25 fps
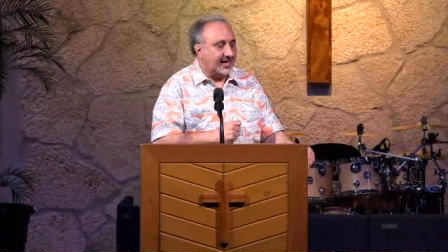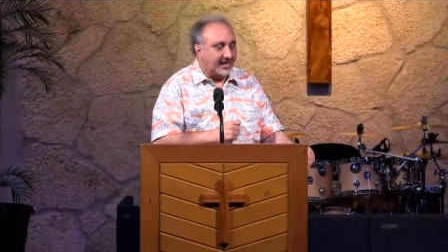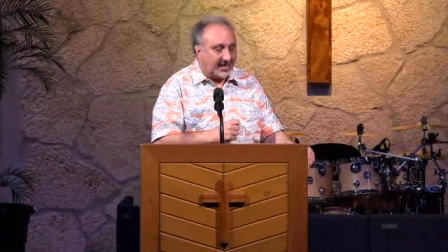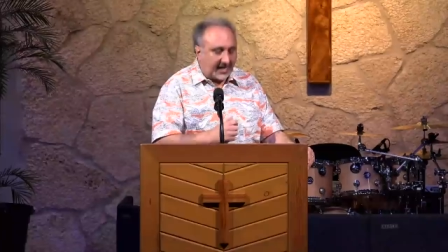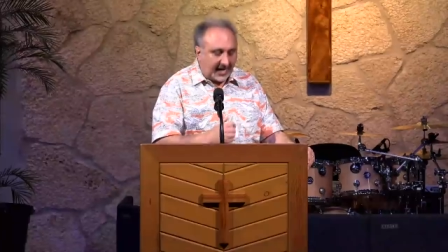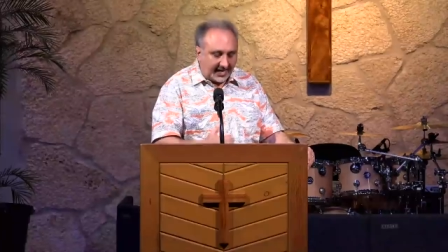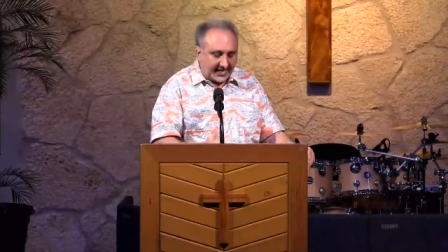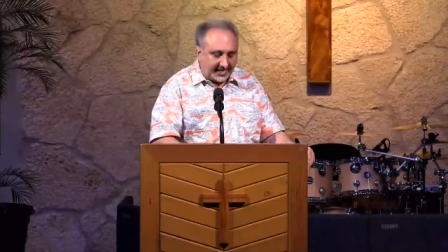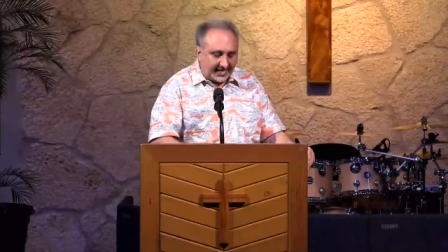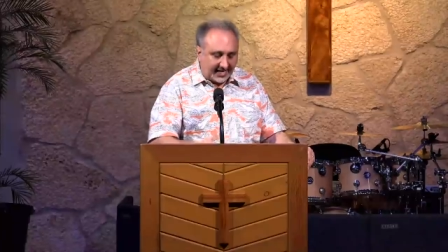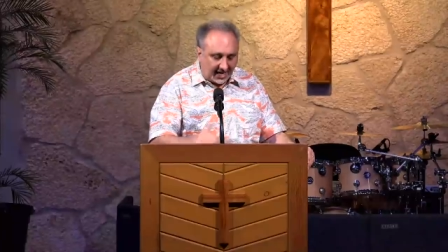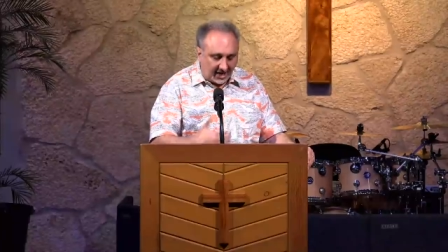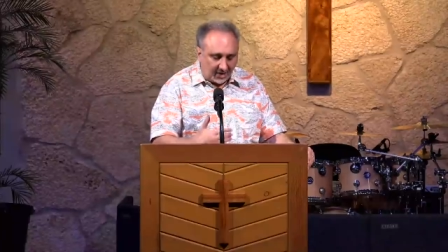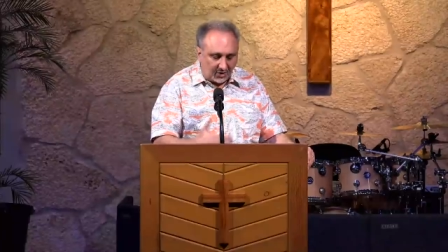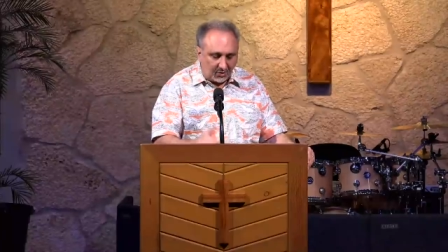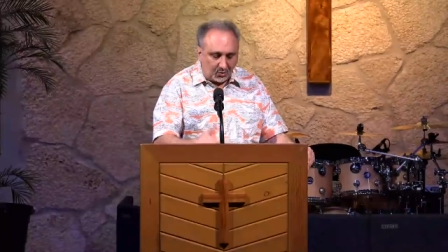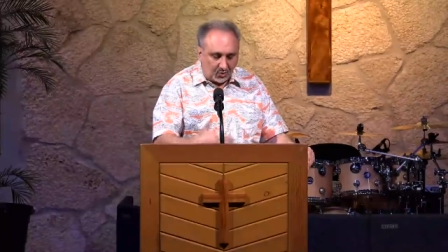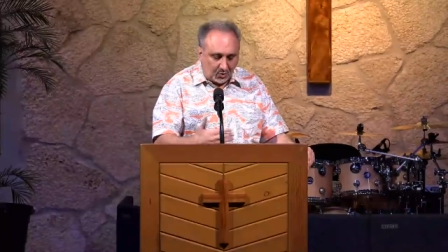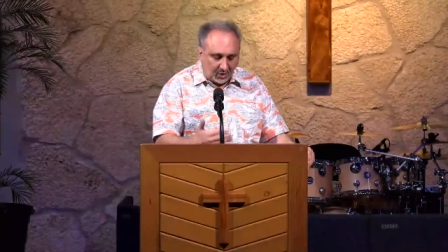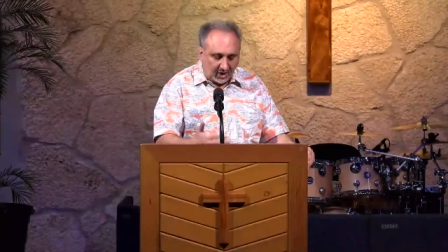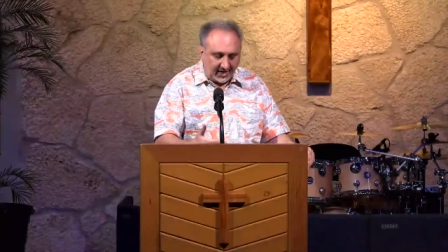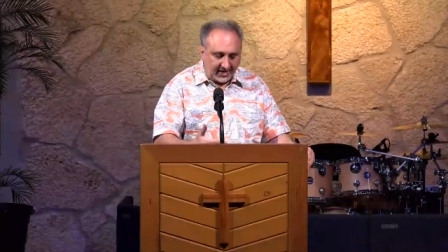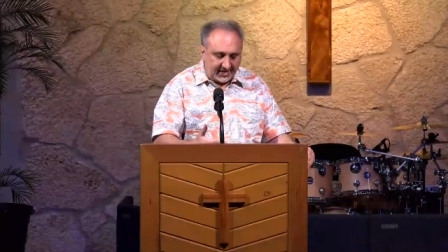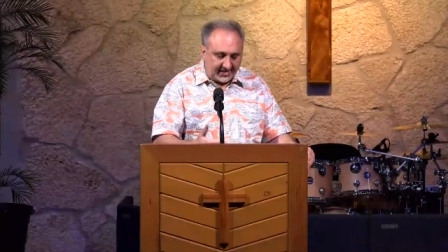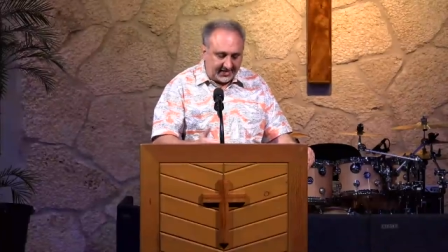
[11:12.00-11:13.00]
I like how
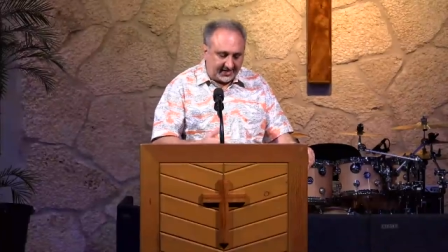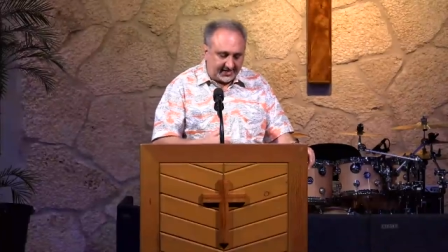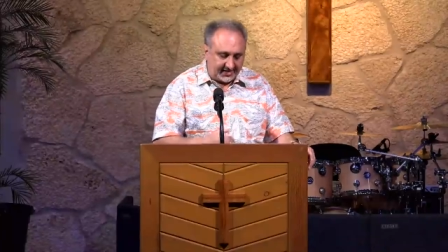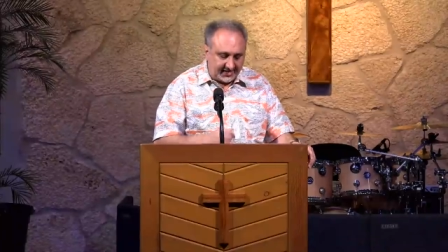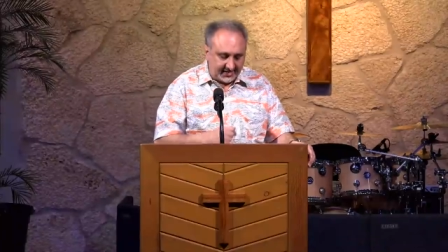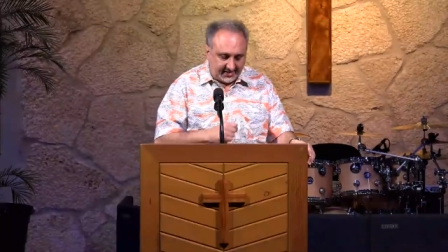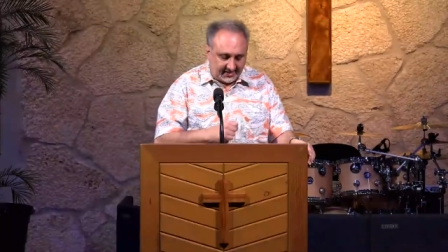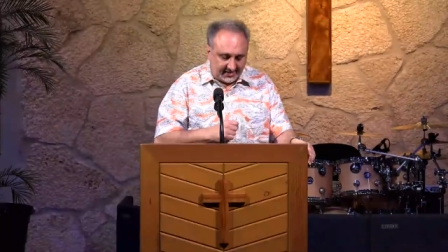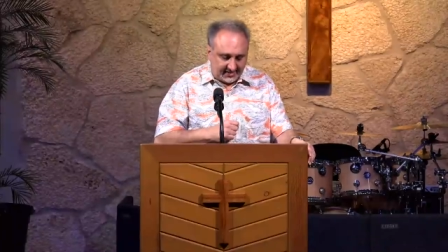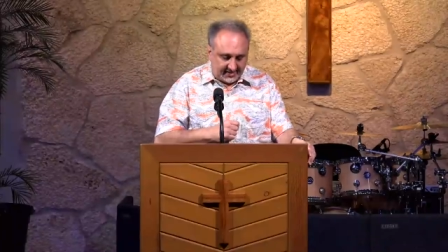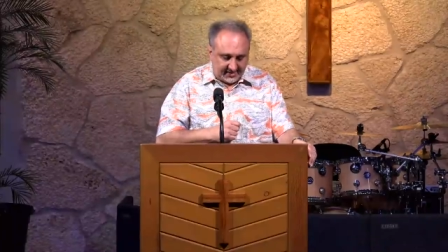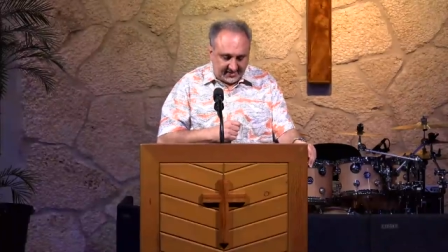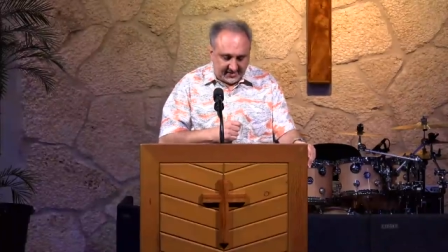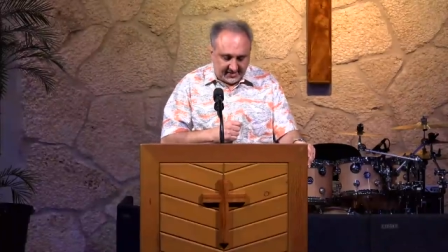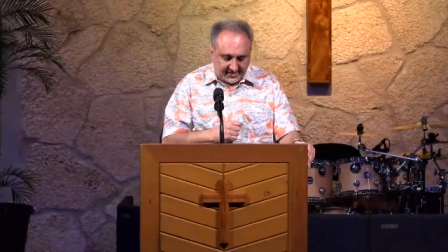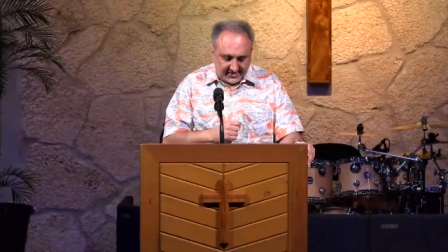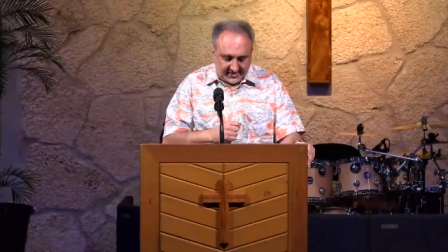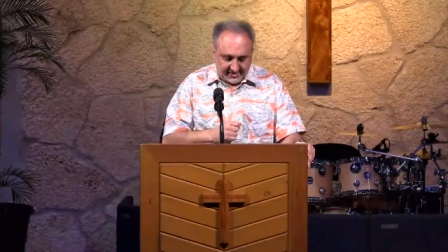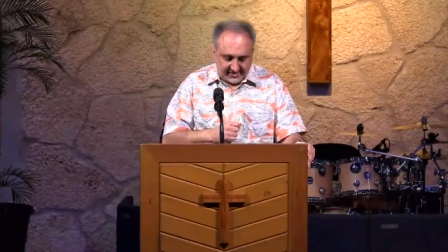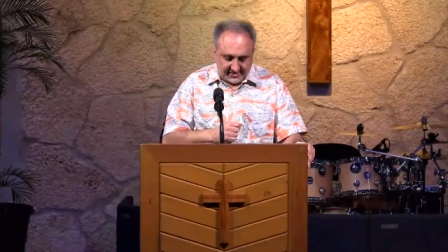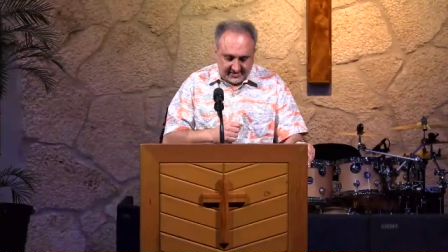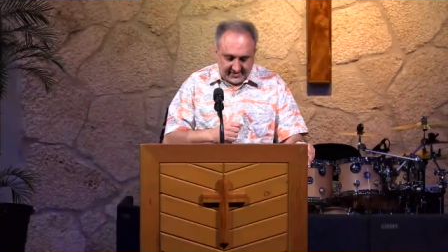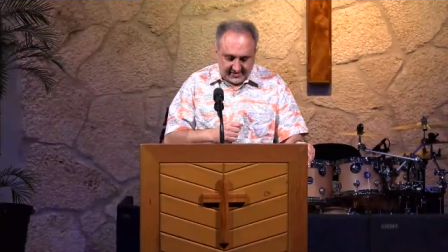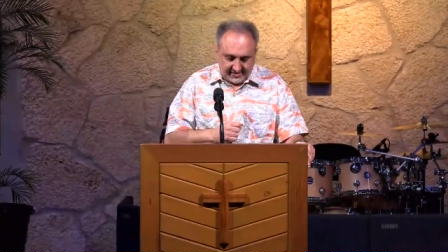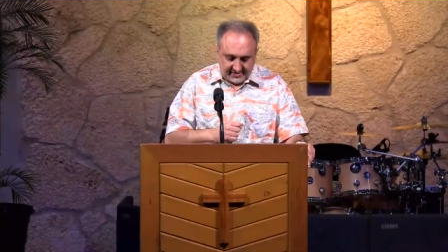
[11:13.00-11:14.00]
one
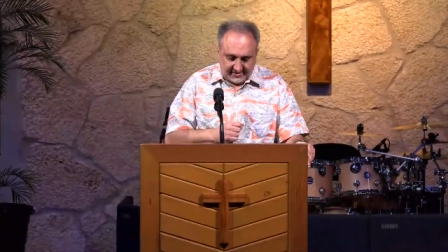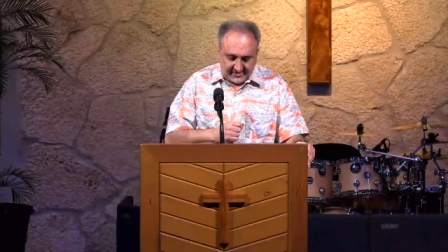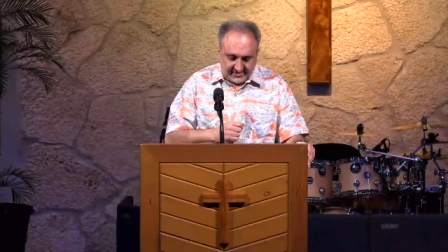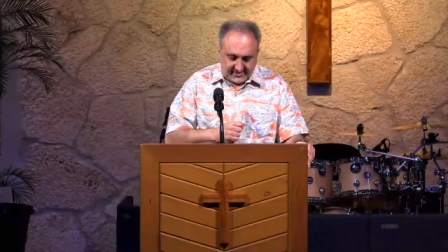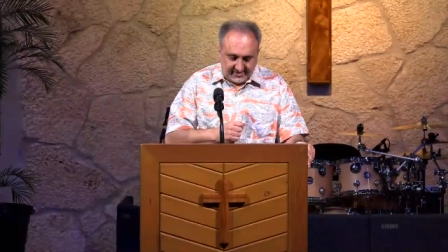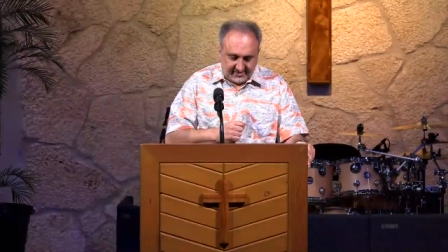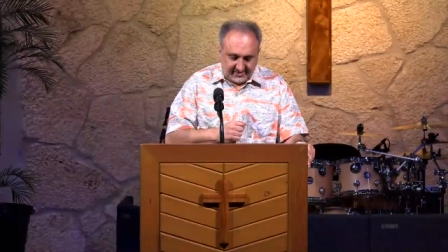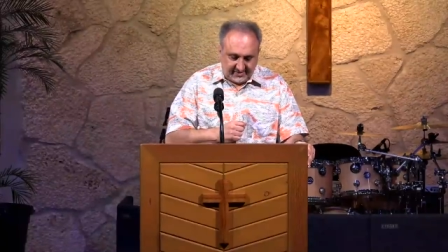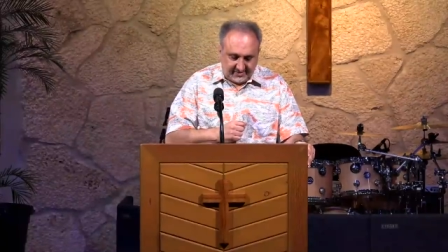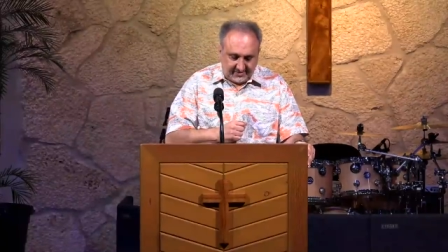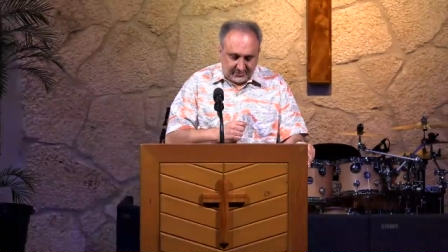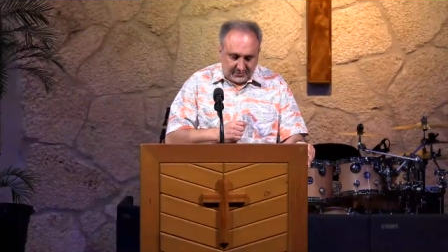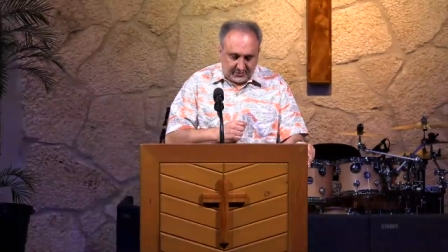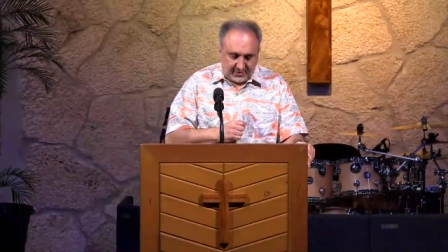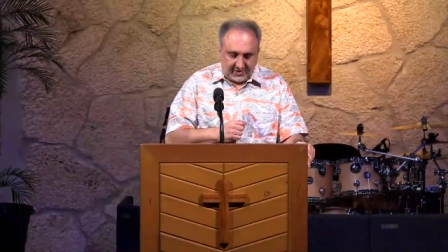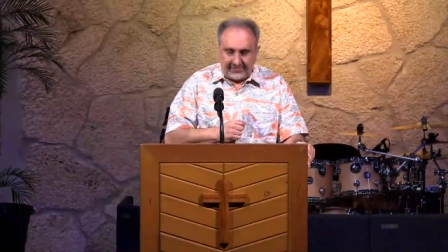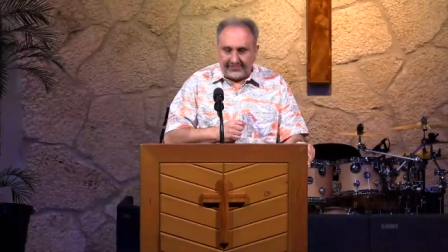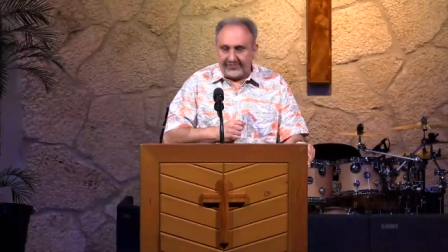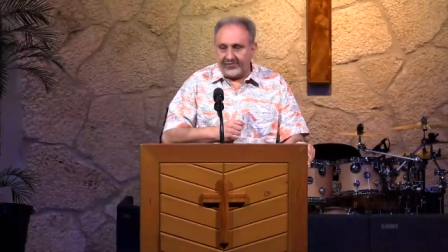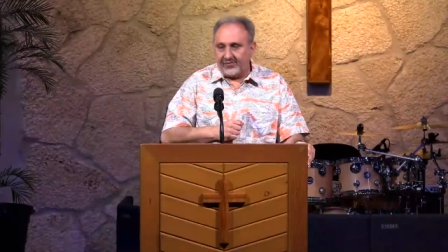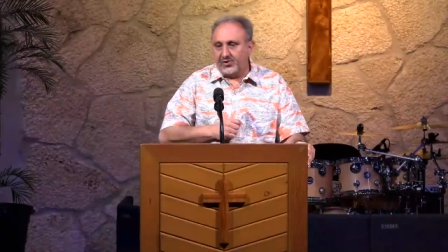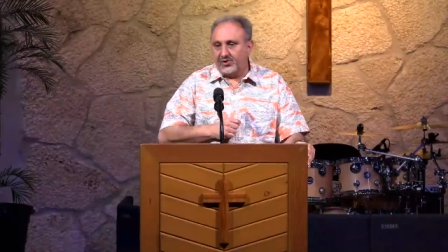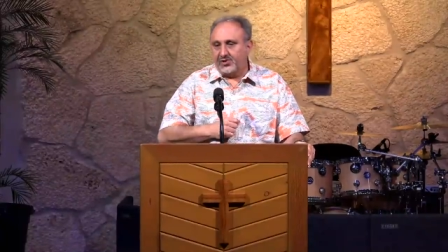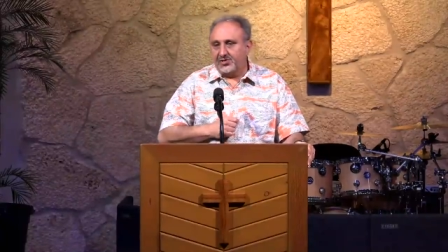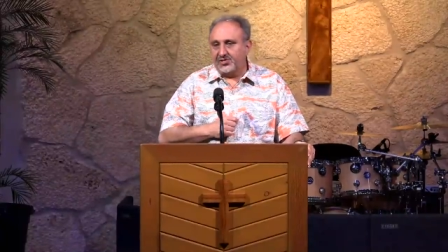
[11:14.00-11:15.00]

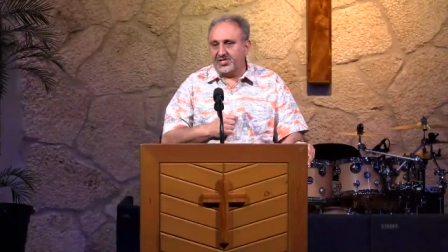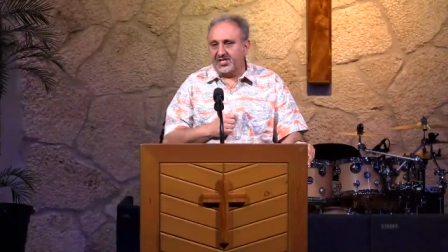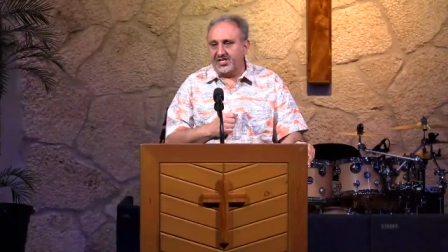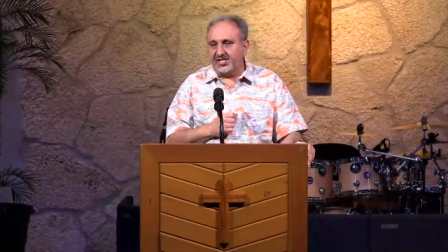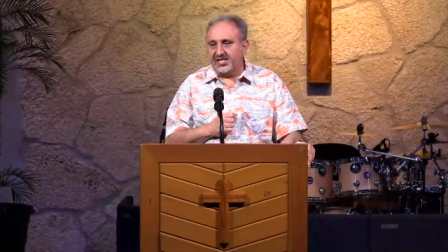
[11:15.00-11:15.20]
referred